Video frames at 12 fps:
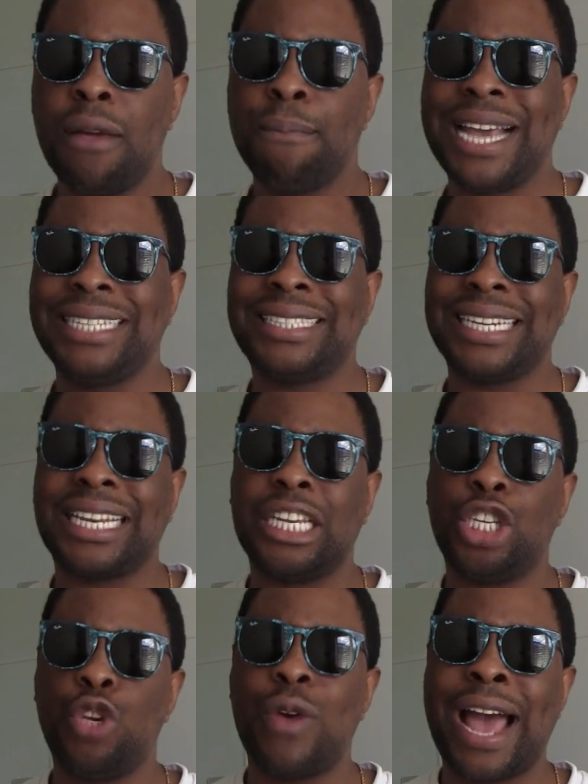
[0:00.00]
basically,
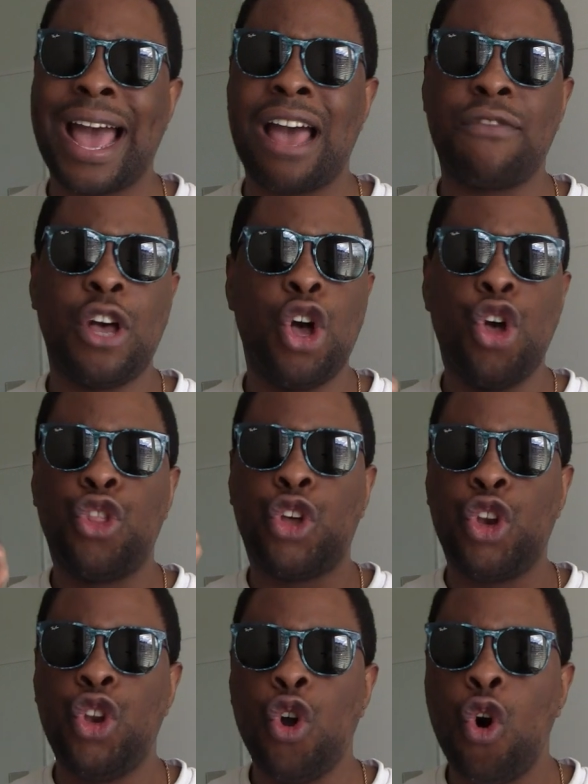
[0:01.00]
you have
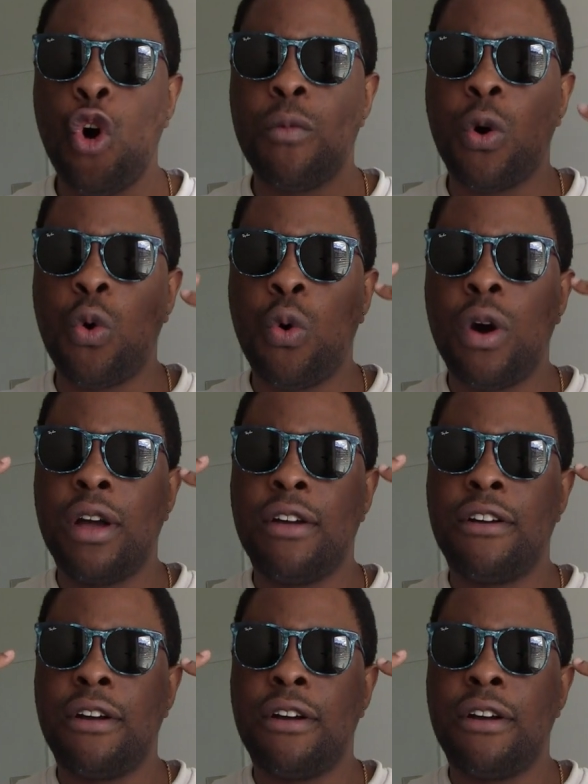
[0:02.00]
the normal